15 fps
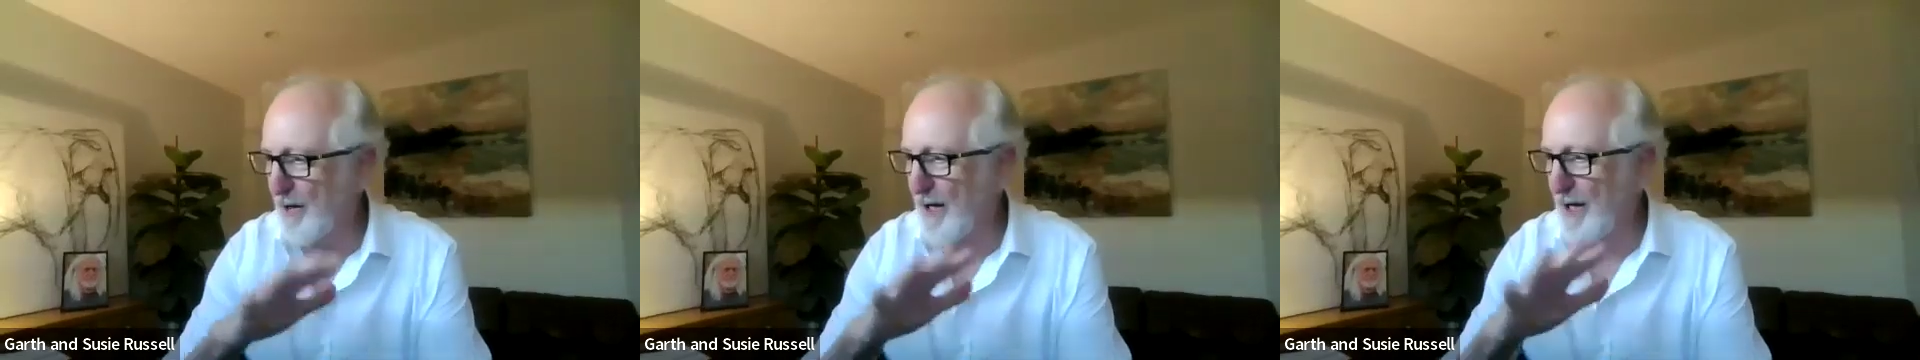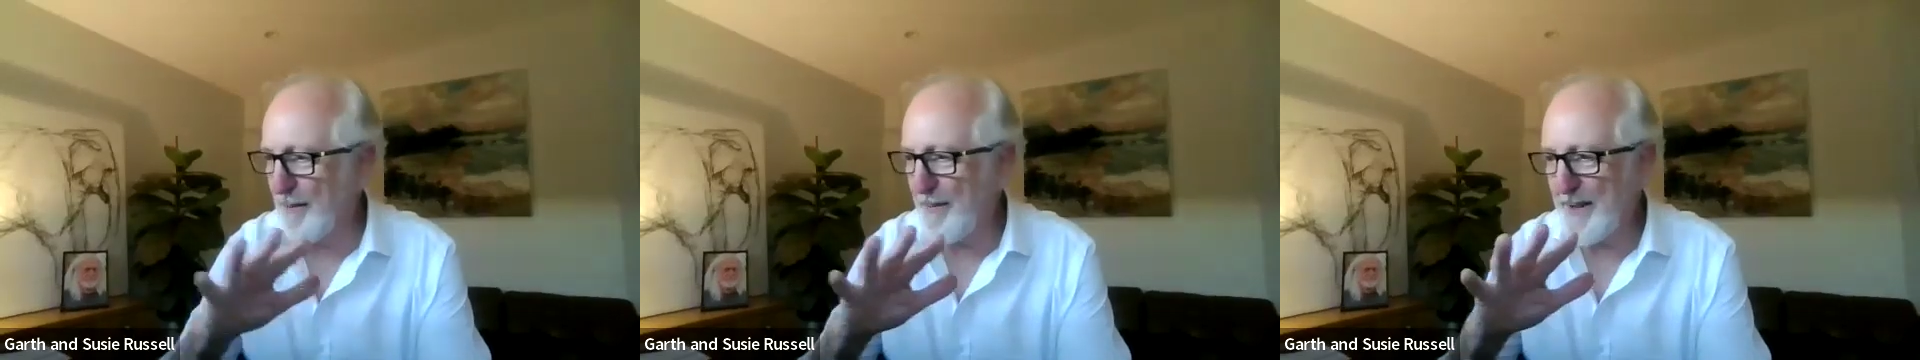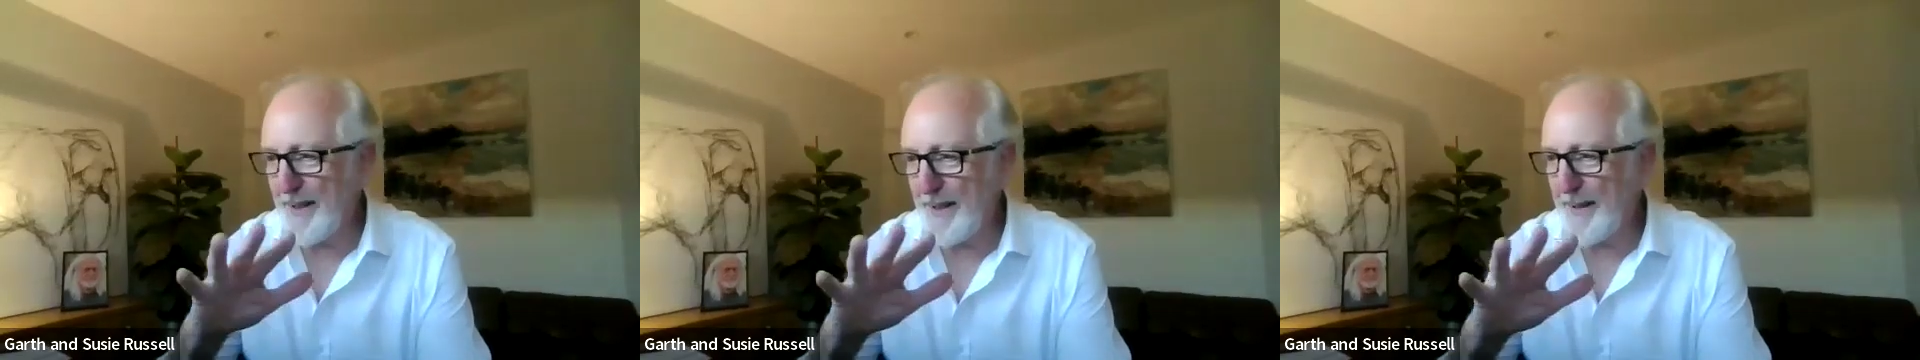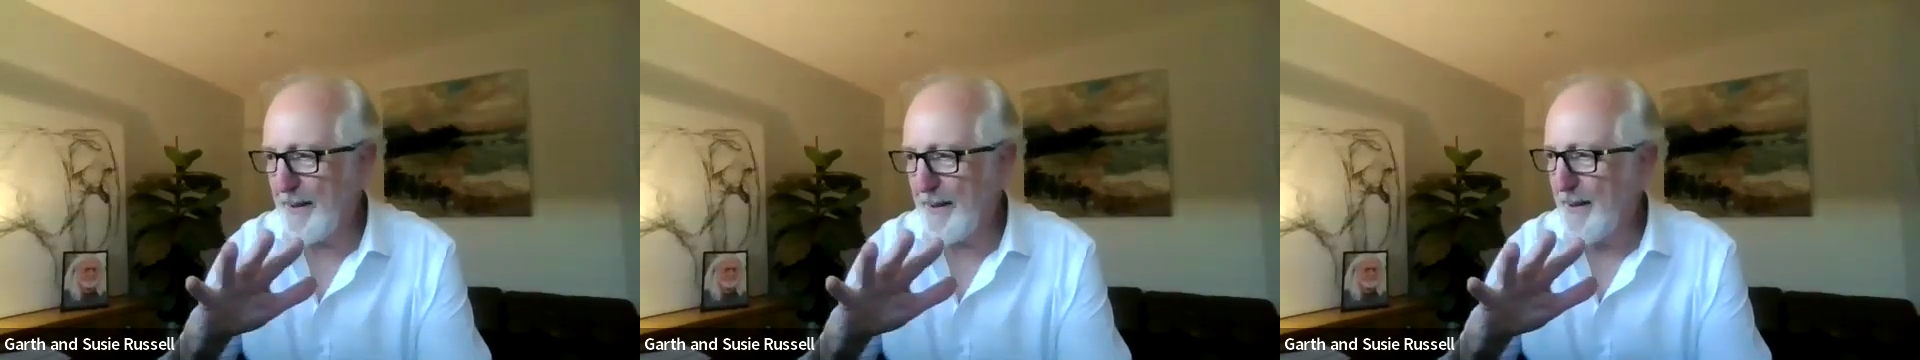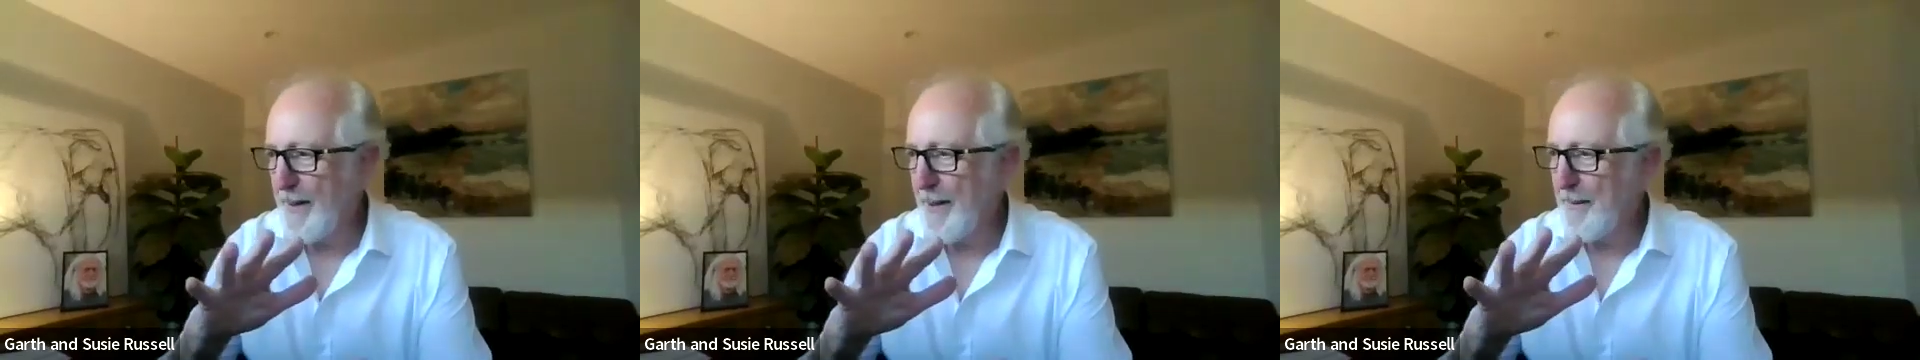whether they
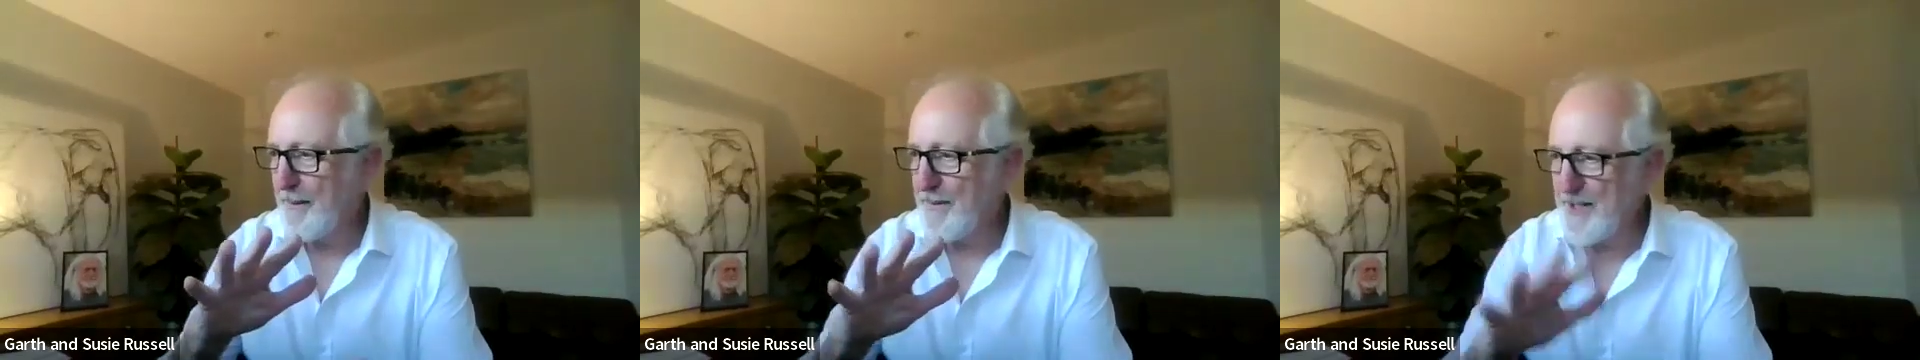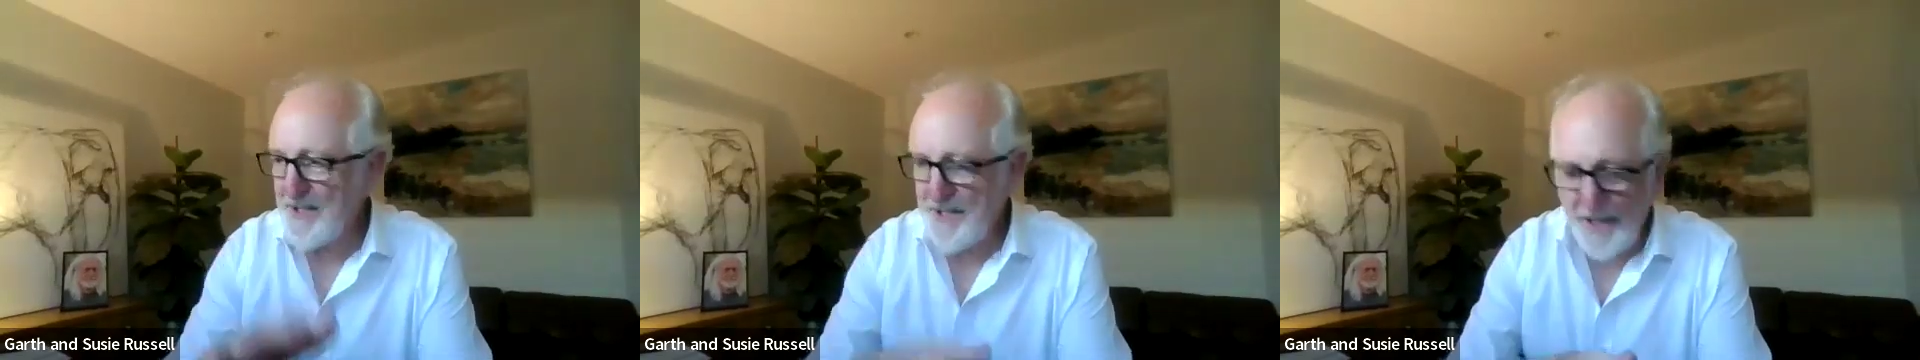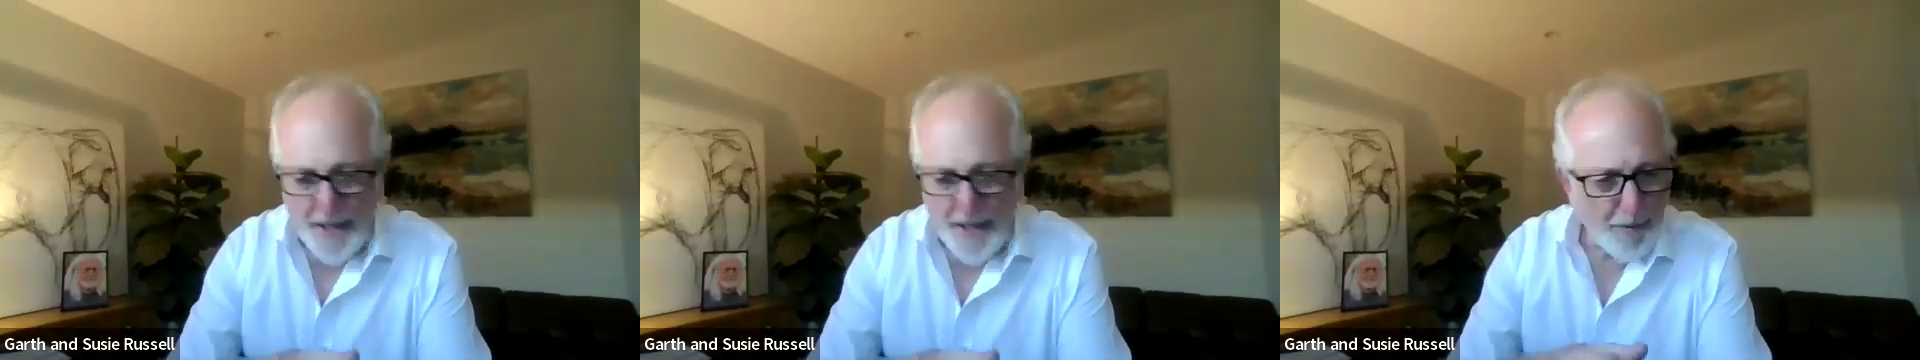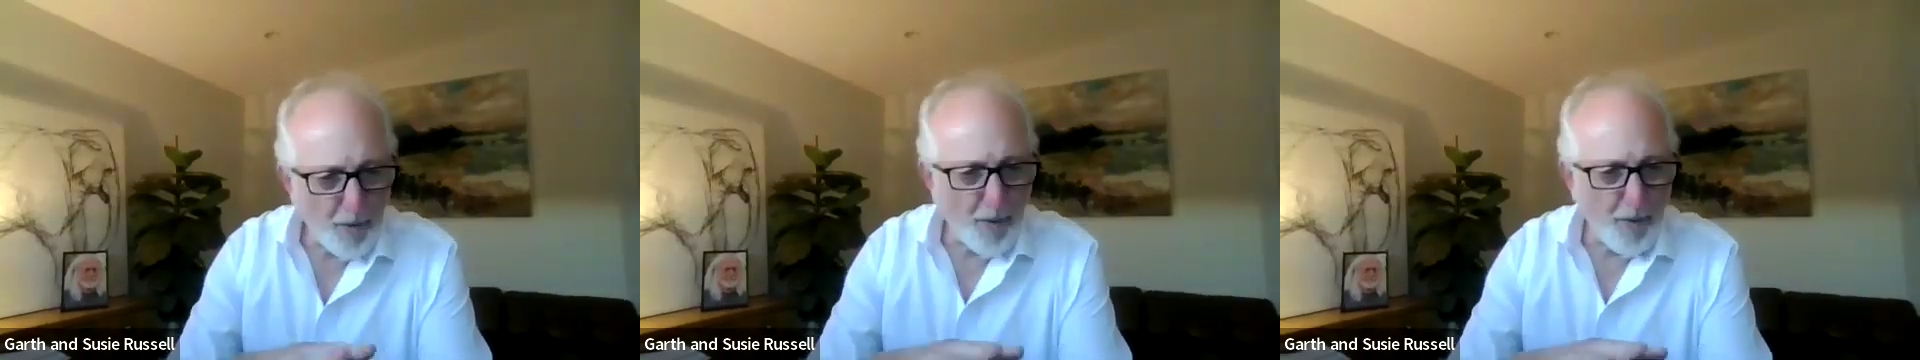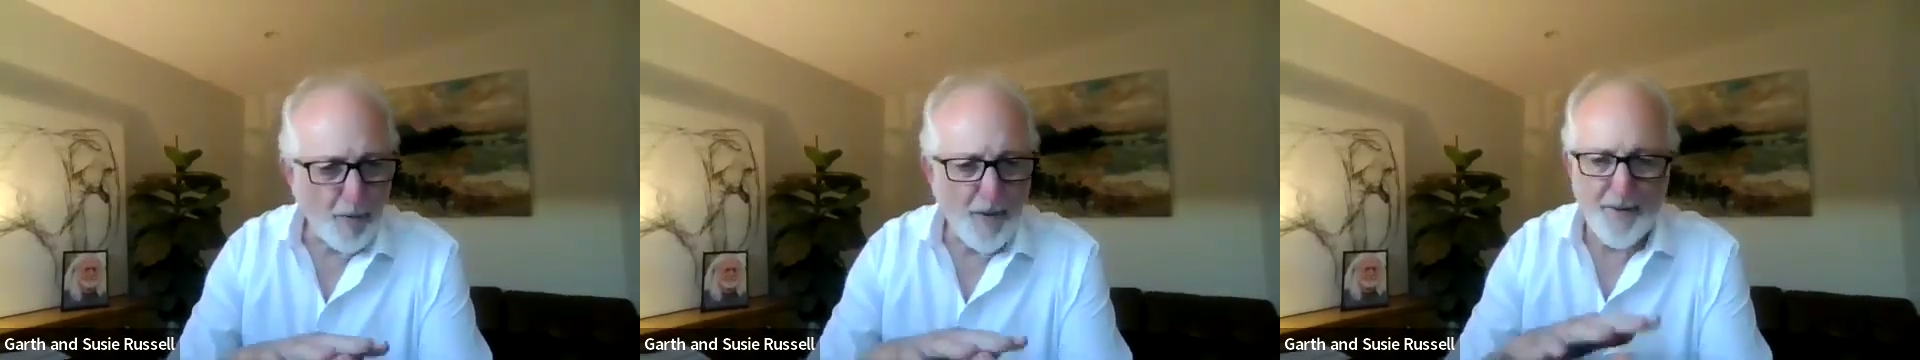be
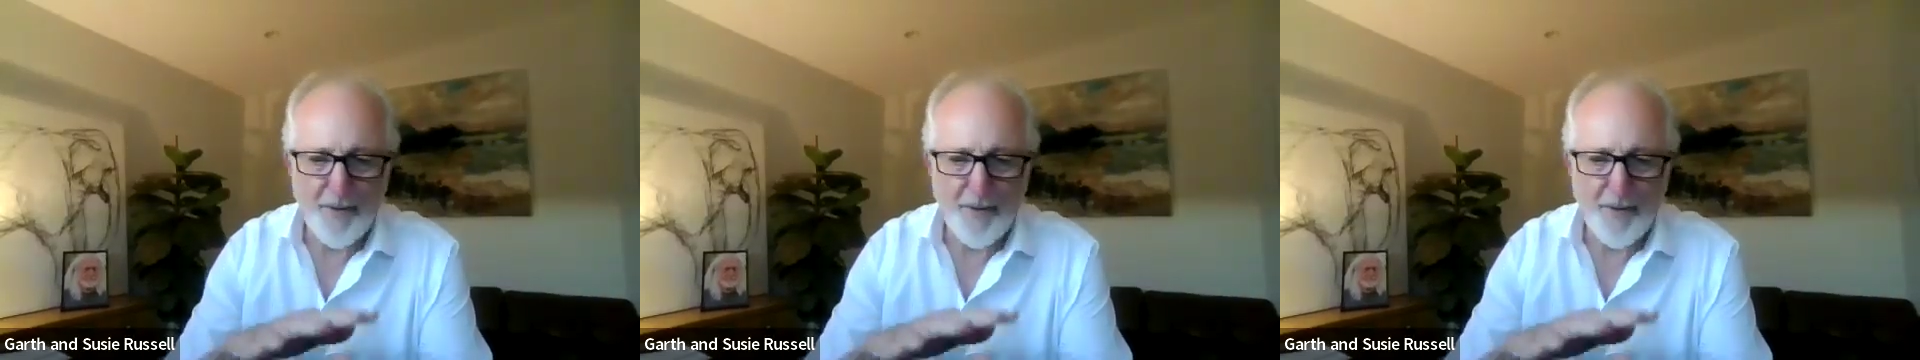disabled,